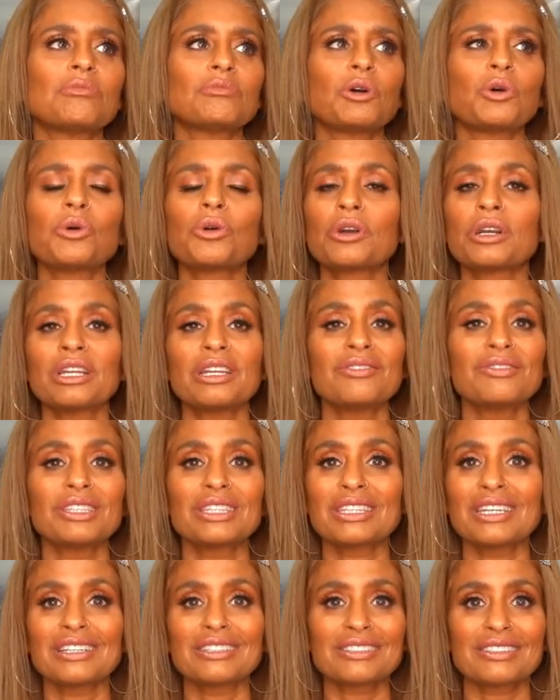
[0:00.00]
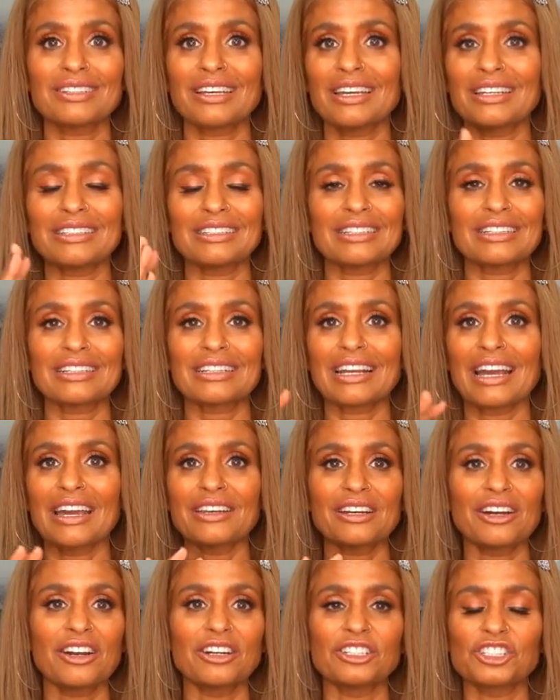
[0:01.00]
or even things that kind
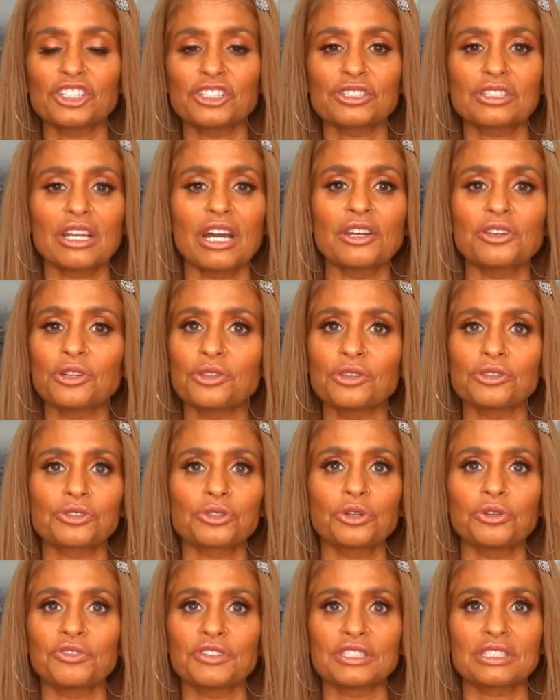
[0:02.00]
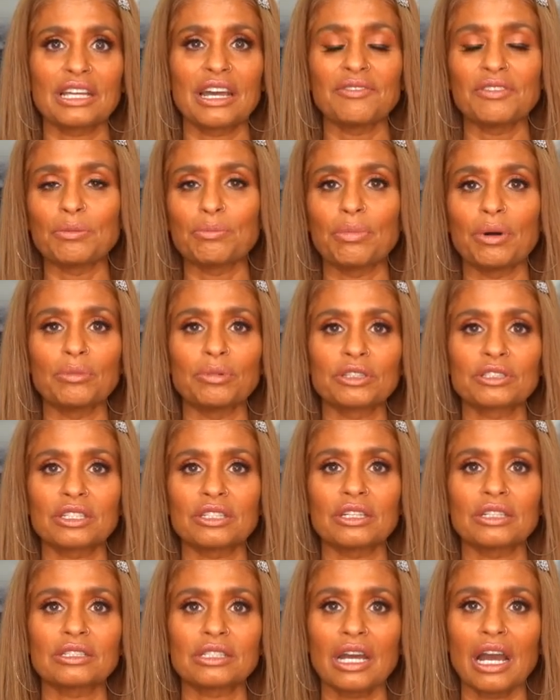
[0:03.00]
of are just under the surface that haven't bubbled to
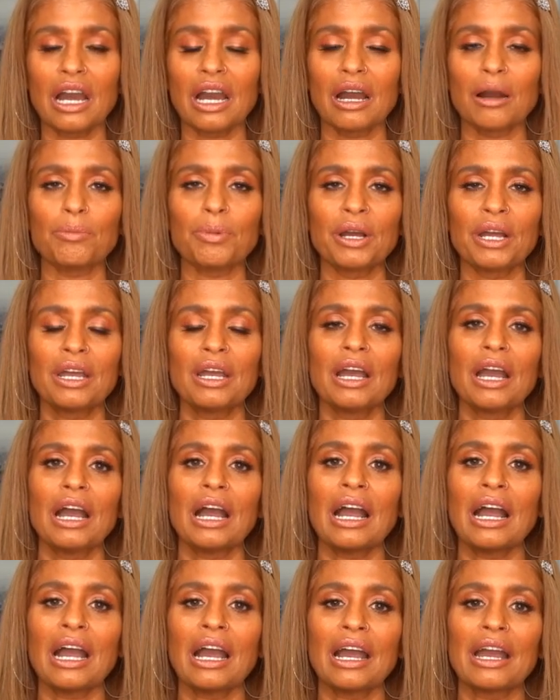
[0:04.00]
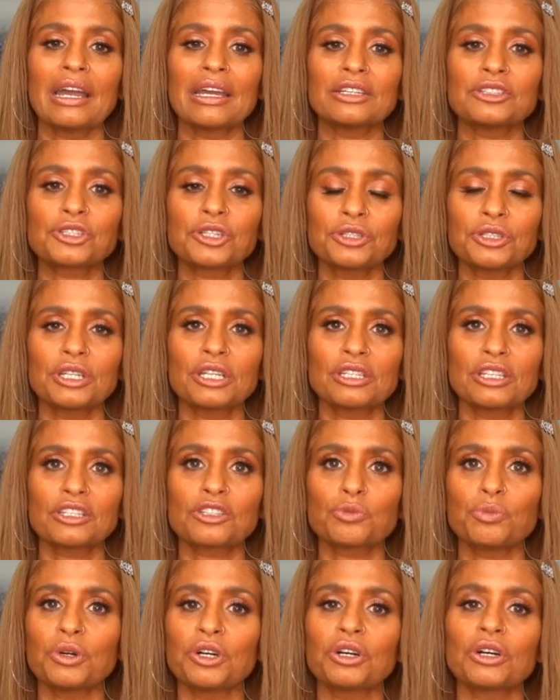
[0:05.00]
the top, I turn to
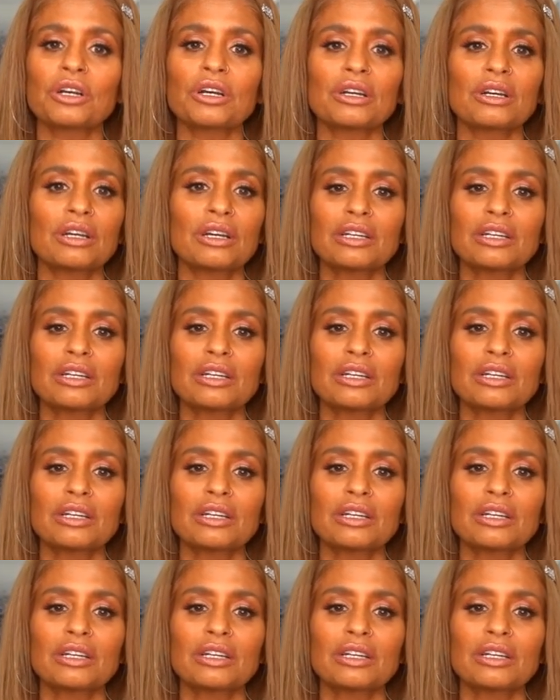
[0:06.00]
this book,